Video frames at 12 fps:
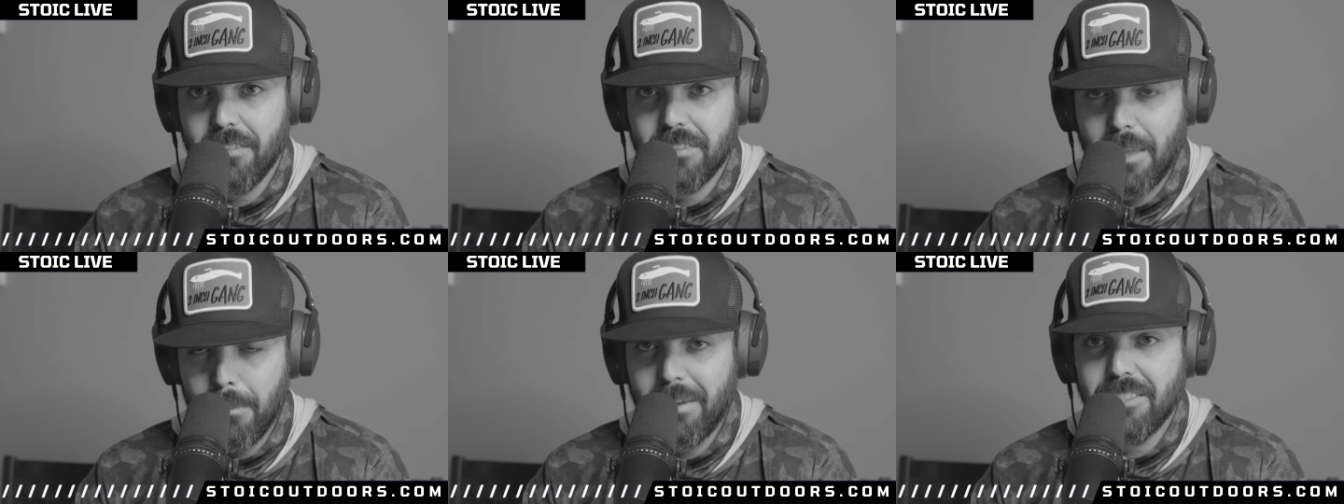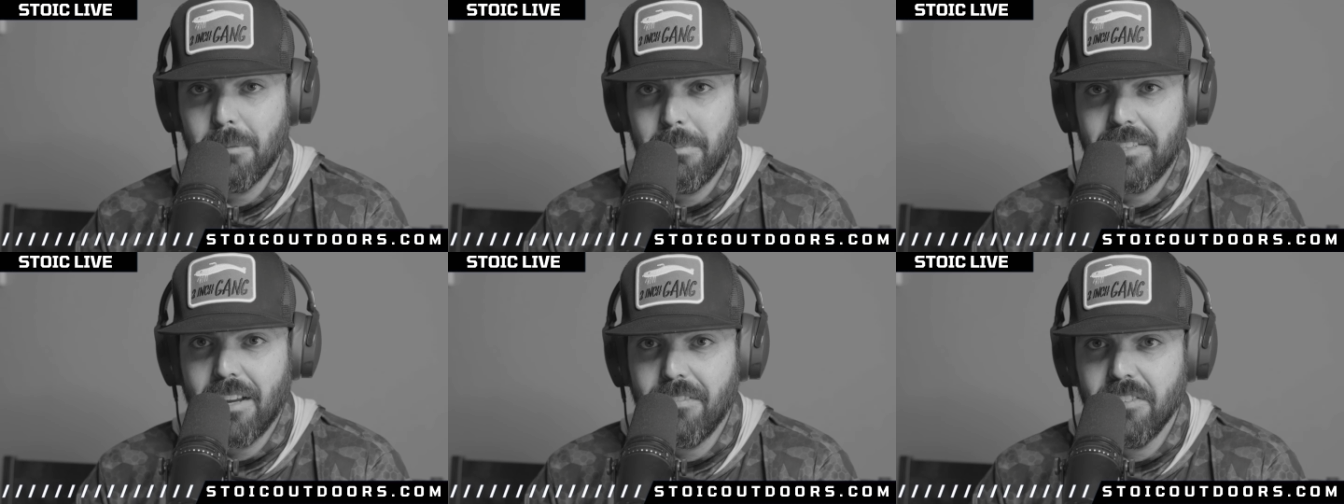that makes a
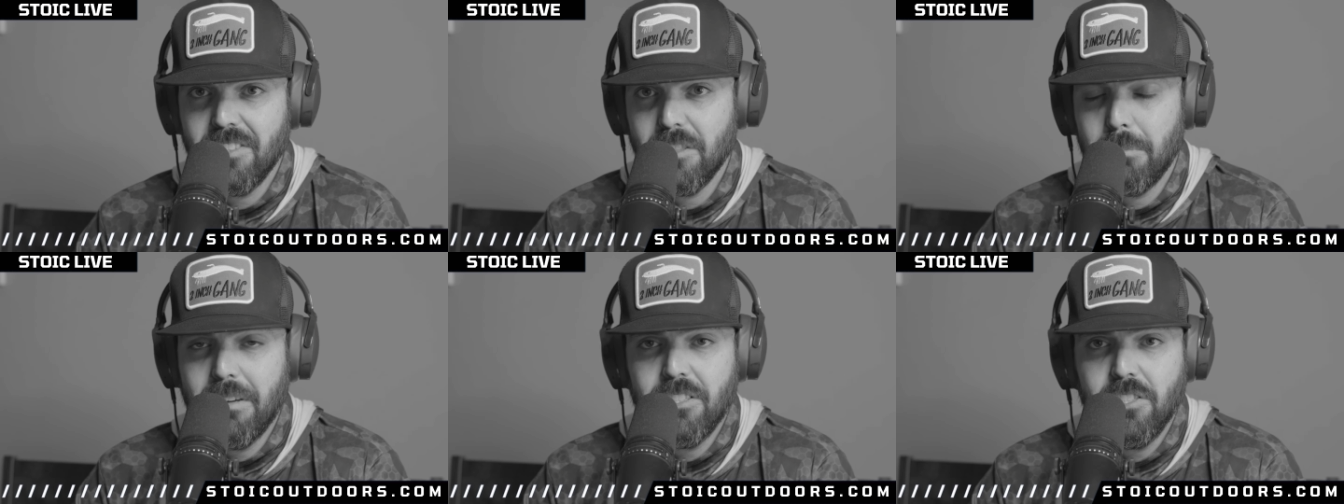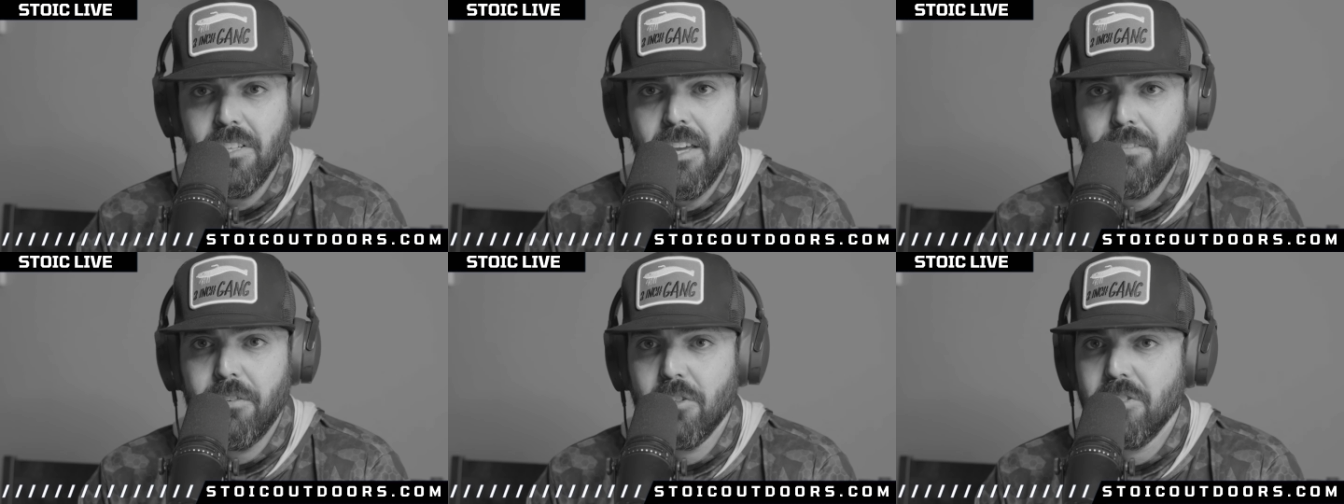big difference especially
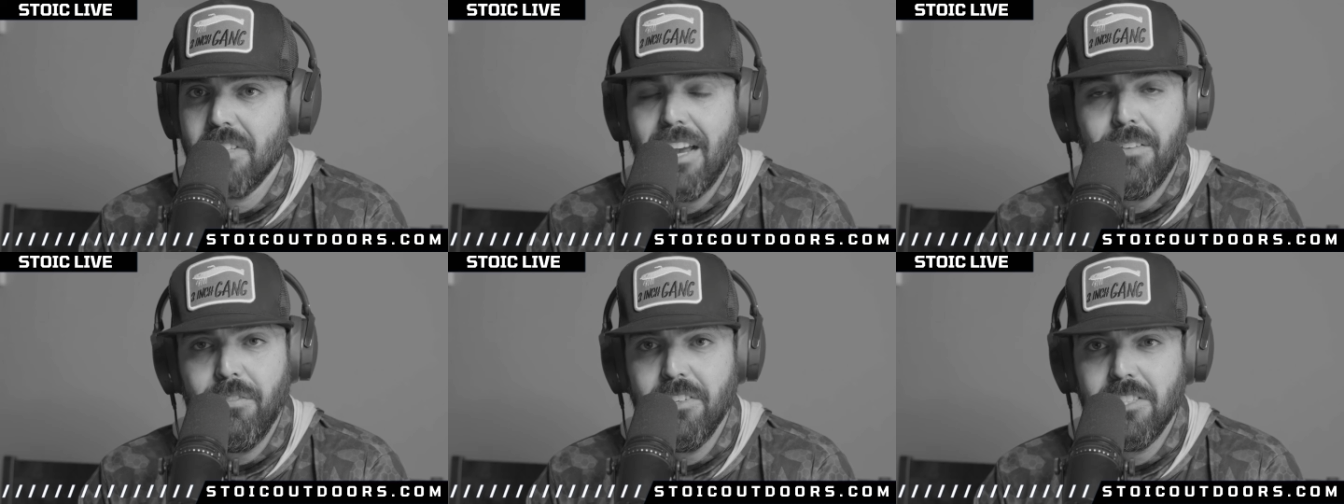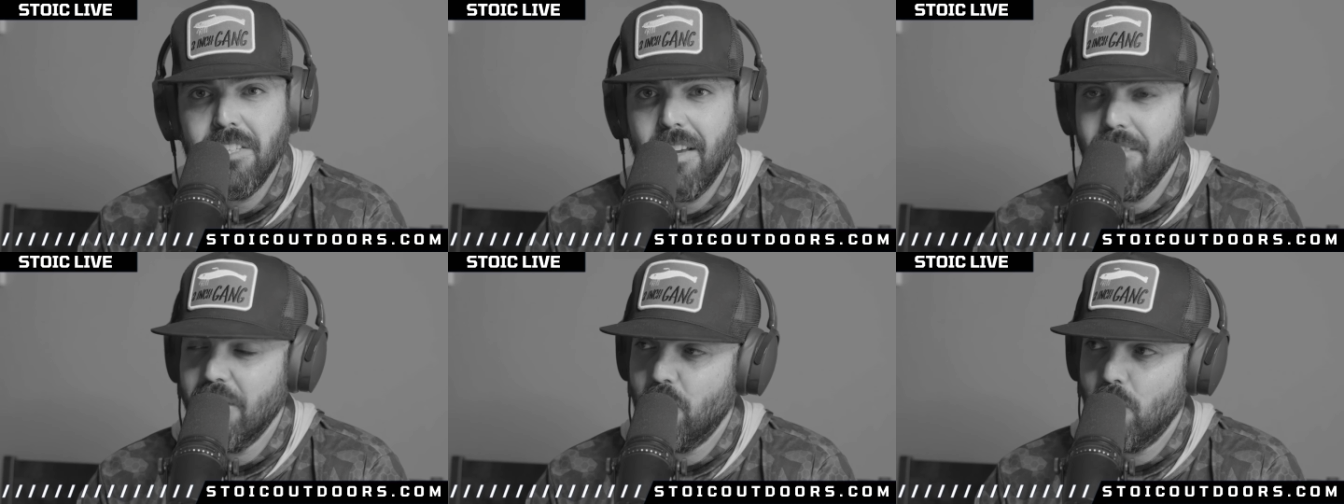if you're side fishing
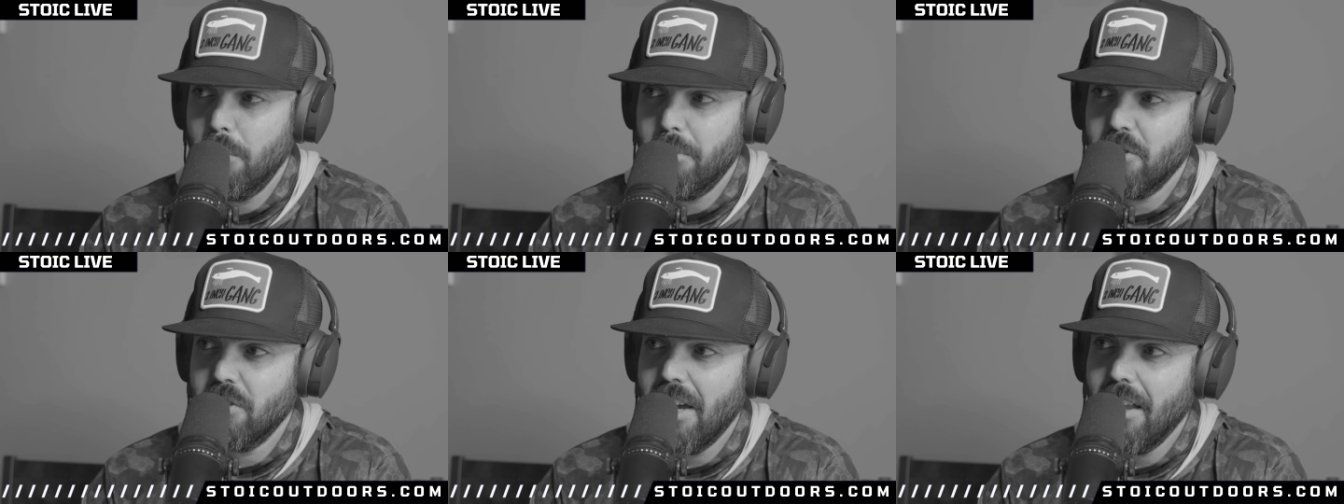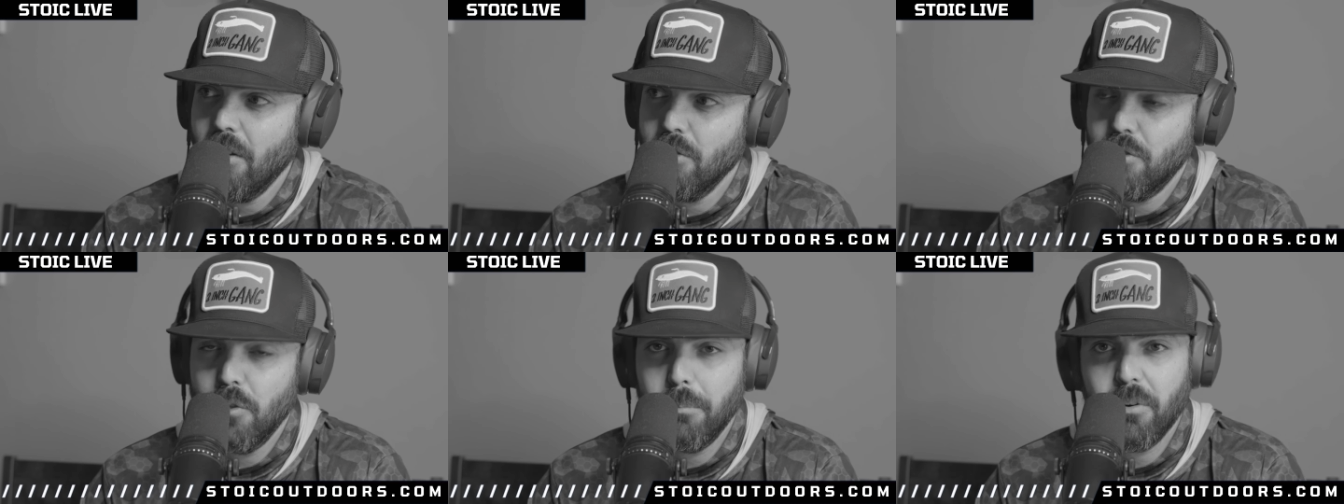if it's super shallow
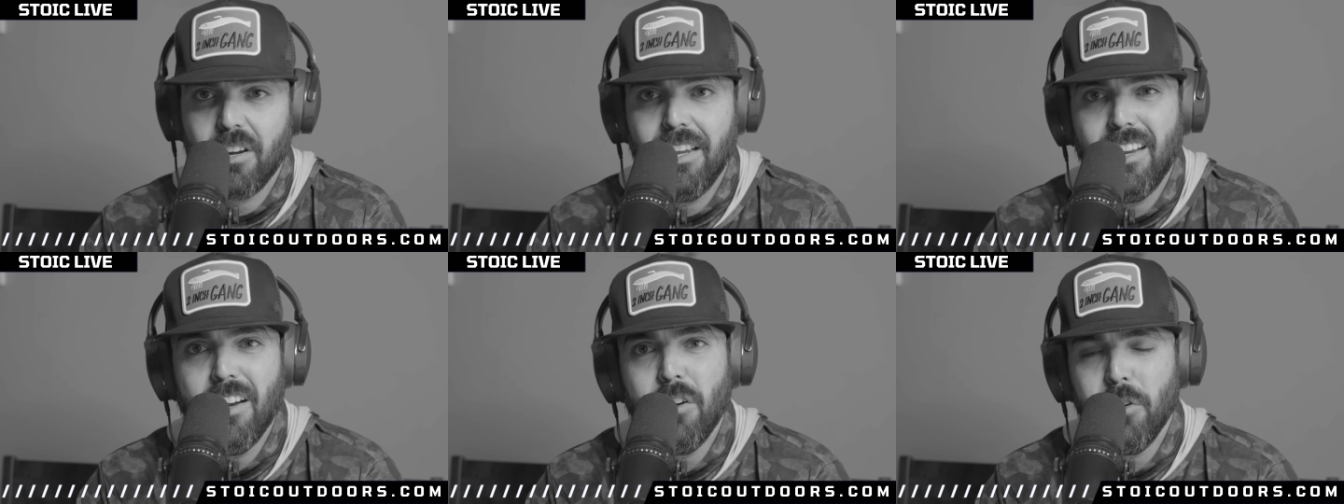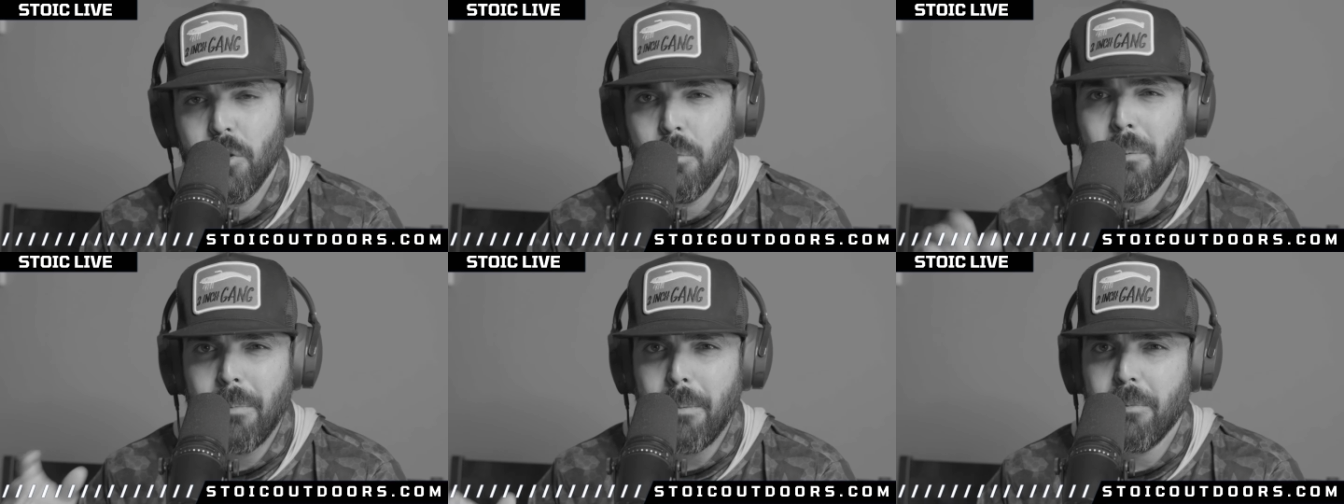super clear you
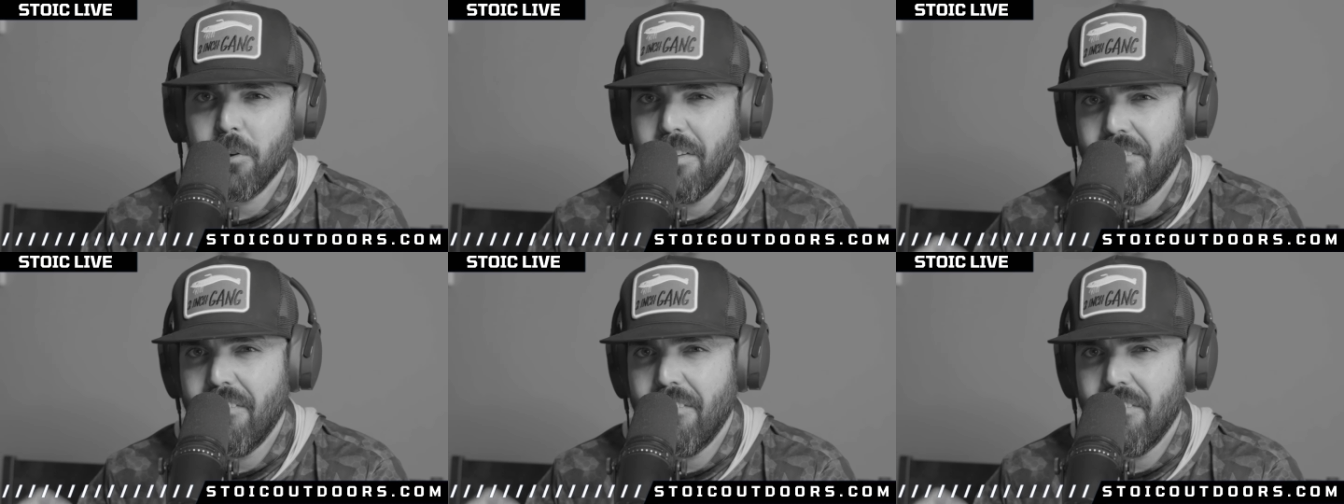remember